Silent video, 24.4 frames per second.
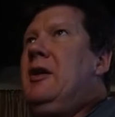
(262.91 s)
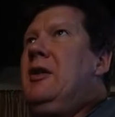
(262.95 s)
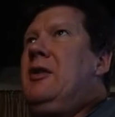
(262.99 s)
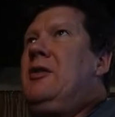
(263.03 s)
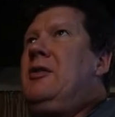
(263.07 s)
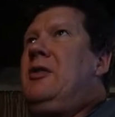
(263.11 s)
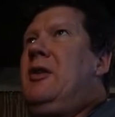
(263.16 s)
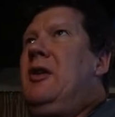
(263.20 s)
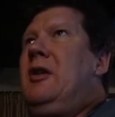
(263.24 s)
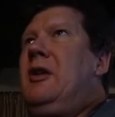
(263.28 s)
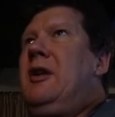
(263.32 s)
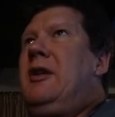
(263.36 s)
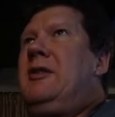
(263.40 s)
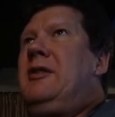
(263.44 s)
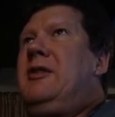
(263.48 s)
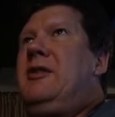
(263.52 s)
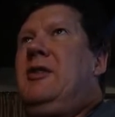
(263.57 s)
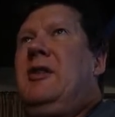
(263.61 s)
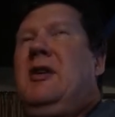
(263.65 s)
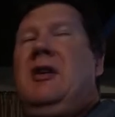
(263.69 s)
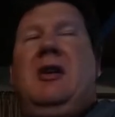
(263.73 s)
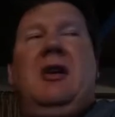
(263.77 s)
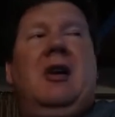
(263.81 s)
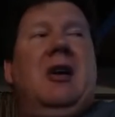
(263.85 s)
So let's
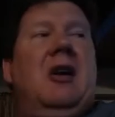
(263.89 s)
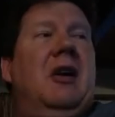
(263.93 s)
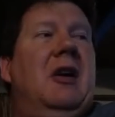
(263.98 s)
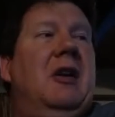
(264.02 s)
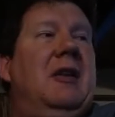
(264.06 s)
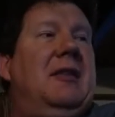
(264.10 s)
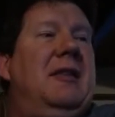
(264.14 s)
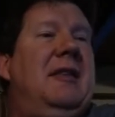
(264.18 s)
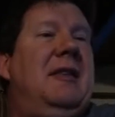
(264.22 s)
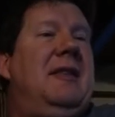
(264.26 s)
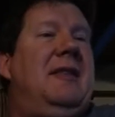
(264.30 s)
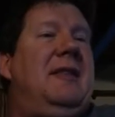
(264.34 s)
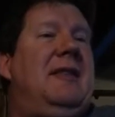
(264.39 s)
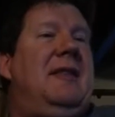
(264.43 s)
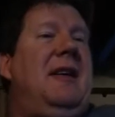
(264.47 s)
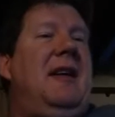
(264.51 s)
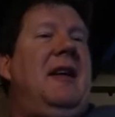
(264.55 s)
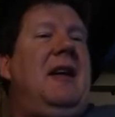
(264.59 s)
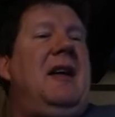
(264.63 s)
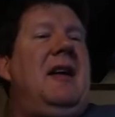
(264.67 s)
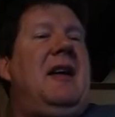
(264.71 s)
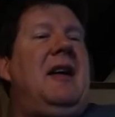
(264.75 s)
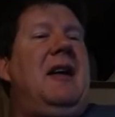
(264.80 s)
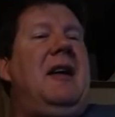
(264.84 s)
see. Uh,
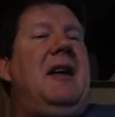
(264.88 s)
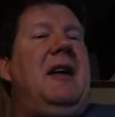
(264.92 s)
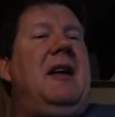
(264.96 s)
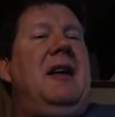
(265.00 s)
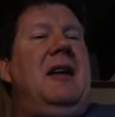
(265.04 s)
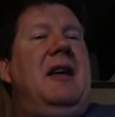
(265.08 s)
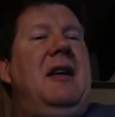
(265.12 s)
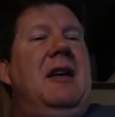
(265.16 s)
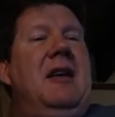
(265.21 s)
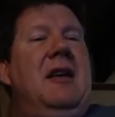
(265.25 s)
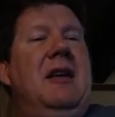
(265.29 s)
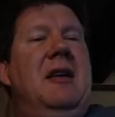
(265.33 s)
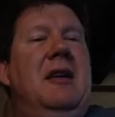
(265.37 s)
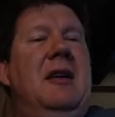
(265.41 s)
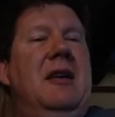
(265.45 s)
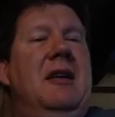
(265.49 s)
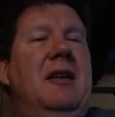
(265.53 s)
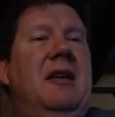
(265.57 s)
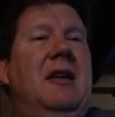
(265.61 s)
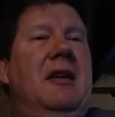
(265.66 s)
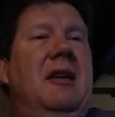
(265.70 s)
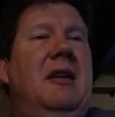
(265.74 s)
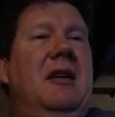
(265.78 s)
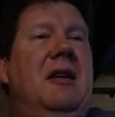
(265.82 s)
today,
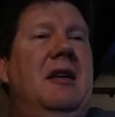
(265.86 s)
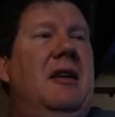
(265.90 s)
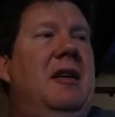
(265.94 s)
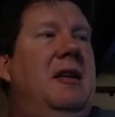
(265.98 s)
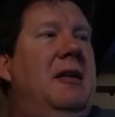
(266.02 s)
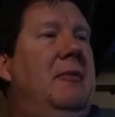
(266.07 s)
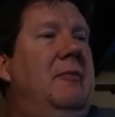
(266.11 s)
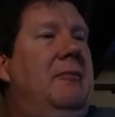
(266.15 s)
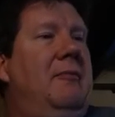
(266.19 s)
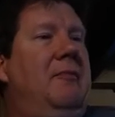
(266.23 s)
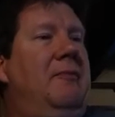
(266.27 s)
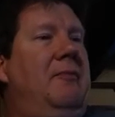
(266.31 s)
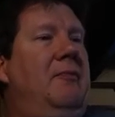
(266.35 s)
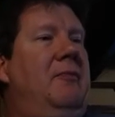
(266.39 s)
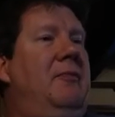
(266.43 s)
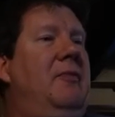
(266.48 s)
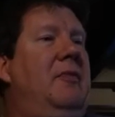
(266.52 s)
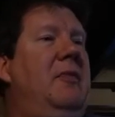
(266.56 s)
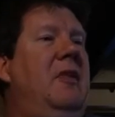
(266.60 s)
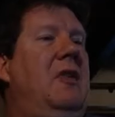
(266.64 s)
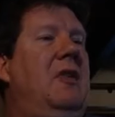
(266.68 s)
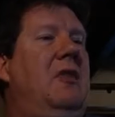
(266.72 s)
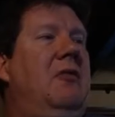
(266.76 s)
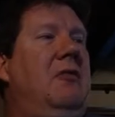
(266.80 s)
um,
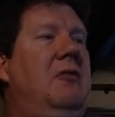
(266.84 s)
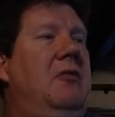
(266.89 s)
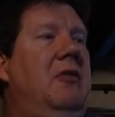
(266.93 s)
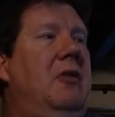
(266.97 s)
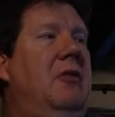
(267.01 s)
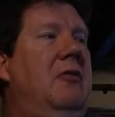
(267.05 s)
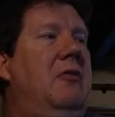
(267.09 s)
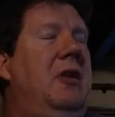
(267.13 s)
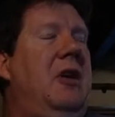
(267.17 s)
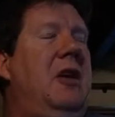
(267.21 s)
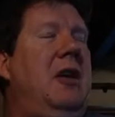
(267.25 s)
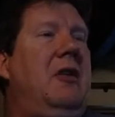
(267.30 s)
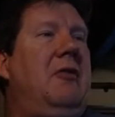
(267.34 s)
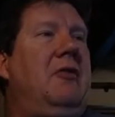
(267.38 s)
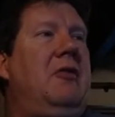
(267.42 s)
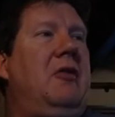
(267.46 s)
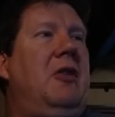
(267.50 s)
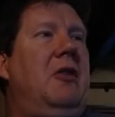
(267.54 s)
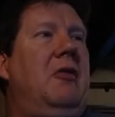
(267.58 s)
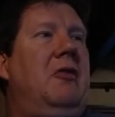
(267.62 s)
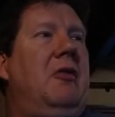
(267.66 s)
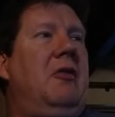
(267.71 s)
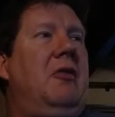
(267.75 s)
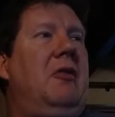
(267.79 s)
what do we
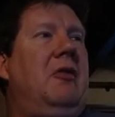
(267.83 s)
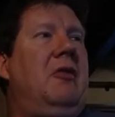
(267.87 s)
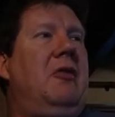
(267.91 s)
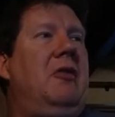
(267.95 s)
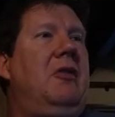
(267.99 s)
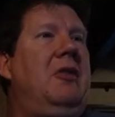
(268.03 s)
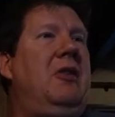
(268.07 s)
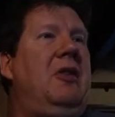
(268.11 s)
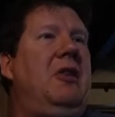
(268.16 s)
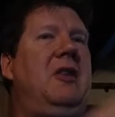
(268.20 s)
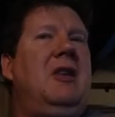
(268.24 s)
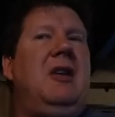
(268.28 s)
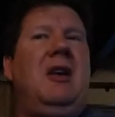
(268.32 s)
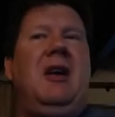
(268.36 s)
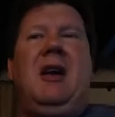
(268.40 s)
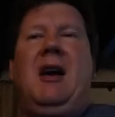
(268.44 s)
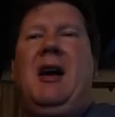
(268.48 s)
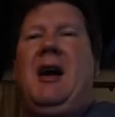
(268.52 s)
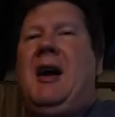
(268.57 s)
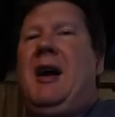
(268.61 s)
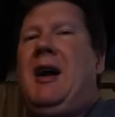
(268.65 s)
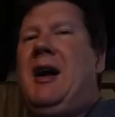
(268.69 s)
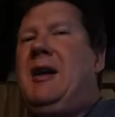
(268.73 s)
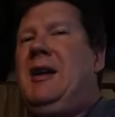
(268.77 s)
have going on
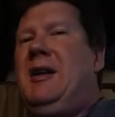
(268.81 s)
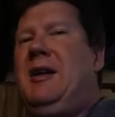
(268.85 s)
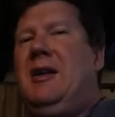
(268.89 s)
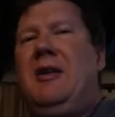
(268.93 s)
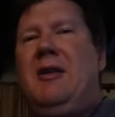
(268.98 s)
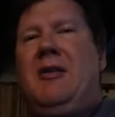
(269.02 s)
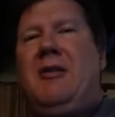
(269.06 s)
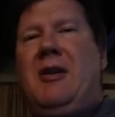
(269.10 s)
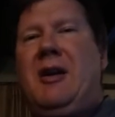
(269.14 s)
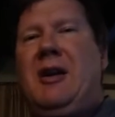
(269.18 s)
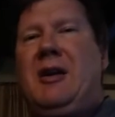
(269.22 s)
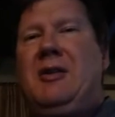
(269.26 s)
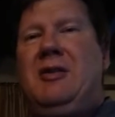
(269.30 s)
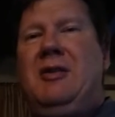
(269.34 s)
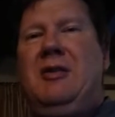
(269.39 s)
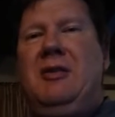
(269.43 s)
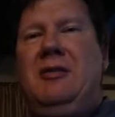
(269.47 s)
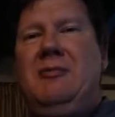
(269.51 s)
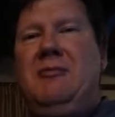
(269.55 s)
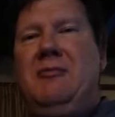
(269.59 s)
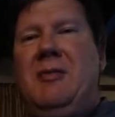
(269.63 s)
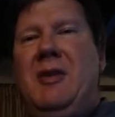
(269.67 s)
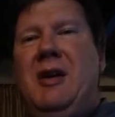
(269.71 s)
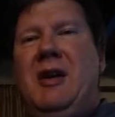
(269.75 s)
today? I, you know, I
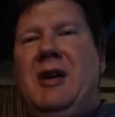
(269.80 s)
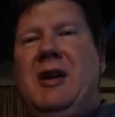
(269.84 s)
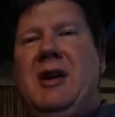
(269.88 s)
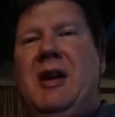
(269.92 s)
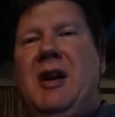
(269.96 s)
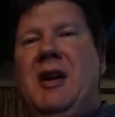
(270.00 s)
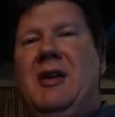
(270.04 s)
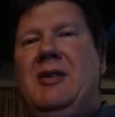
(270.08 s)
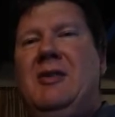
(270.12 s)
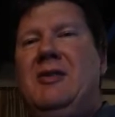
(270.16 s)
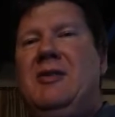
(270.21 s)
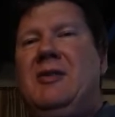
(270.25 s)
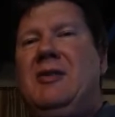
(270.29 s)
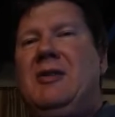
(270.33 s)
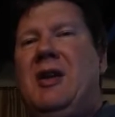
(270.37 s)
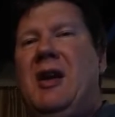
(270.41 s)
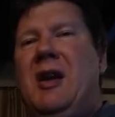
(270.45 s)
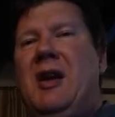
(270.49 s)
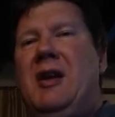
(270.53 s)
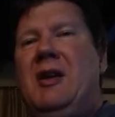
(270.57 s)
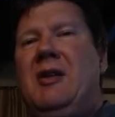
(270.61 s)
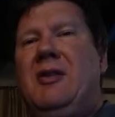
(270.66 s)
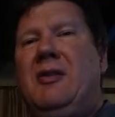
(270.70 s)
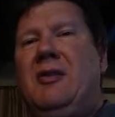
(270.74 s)
couldn't make heads or
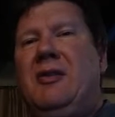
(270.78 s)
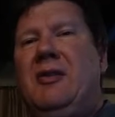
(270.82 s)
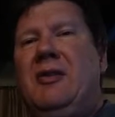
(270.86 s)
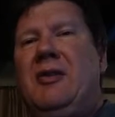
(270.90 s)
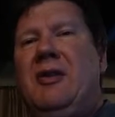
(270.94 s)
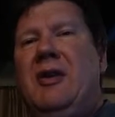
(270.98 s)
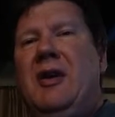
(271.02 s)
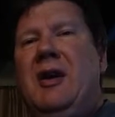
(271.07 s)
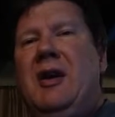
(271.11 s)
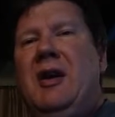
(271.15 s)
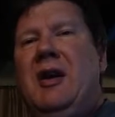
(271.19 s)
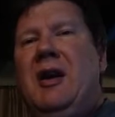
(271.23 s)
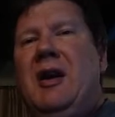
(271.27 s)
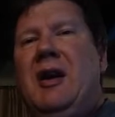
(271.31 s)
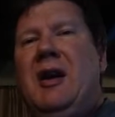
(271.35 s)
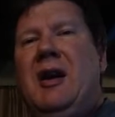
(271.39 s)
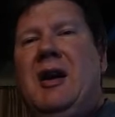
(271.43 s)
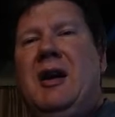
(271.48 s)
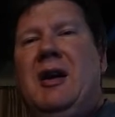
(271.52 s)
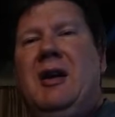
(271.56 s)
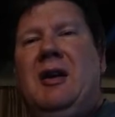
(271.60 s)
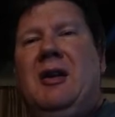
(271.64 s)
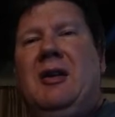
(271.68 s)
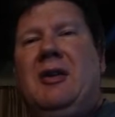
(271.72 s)
tails
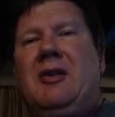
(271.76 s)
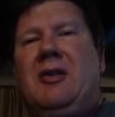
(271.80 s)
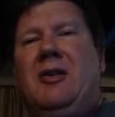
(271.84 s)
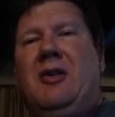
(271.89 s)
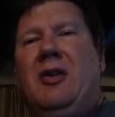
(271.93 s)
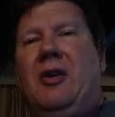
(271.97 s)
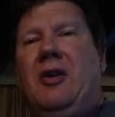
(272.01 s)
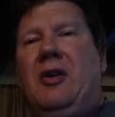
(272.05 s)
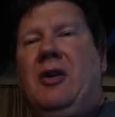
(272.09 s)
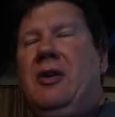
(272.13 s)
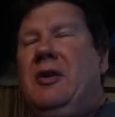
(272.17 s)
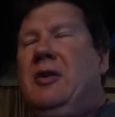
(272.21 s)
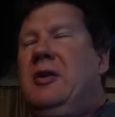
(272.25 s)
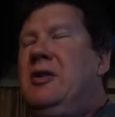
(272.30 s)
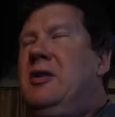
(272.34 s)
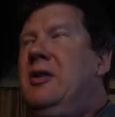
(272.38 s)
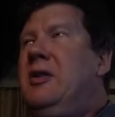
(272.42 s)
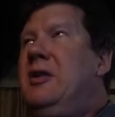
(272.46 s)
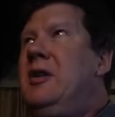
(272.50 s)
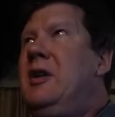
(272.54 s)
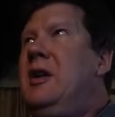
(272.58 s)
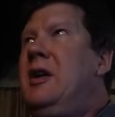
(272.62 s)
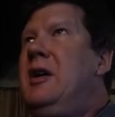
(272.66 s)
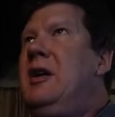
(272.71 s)
out of the card
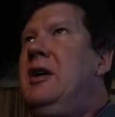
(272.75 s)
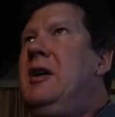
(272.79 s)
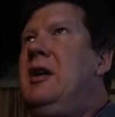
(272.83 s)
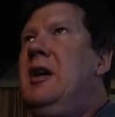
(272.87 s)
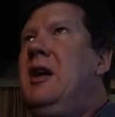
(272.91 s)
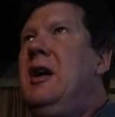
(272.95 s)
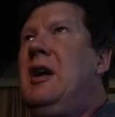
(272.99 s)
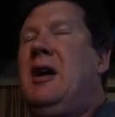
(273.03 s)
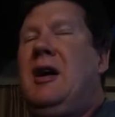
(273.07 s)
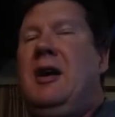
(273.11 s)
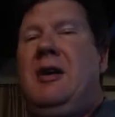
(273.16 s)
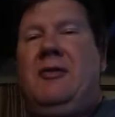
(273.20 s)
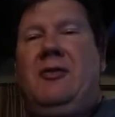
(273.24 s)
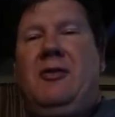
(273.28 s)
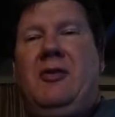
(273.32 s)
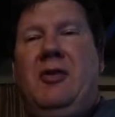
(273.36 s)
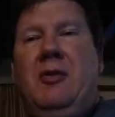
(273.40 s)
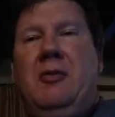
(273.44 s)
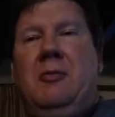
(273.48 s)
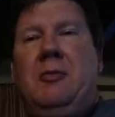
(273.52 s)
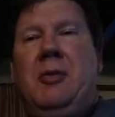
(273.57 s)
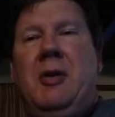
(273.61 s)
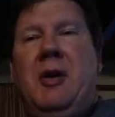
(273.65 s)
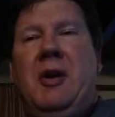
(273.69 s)
today. I have
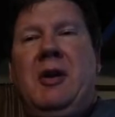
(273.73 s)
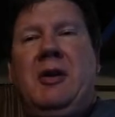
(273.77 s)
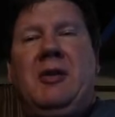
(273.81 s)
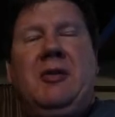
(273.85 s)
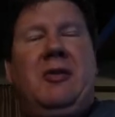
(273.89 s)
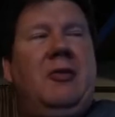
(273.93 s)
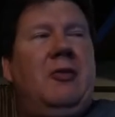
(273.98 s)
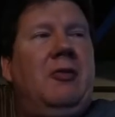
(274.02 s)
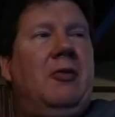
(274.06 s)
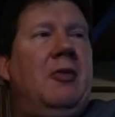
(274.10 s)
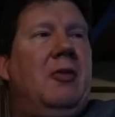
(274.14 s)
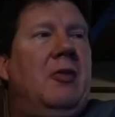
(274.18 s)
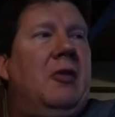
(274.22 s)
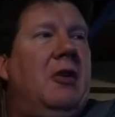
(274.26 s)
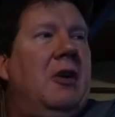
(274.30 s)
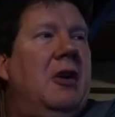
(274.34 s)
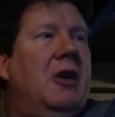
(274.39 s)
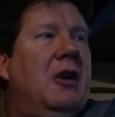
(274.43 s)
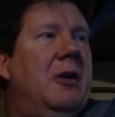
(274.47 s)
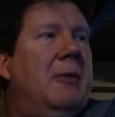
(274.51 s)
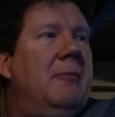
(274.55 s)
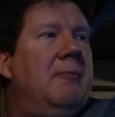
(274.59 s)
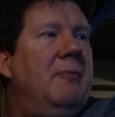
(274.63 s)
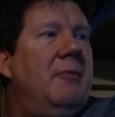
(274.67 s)
two picks for
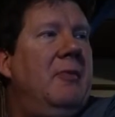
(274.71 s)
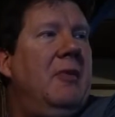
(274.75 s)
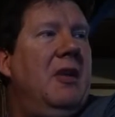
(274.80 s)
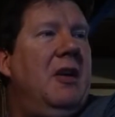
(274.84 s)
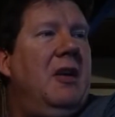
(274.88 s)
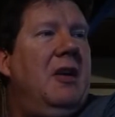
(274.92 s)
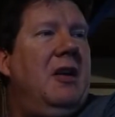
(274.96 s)
you.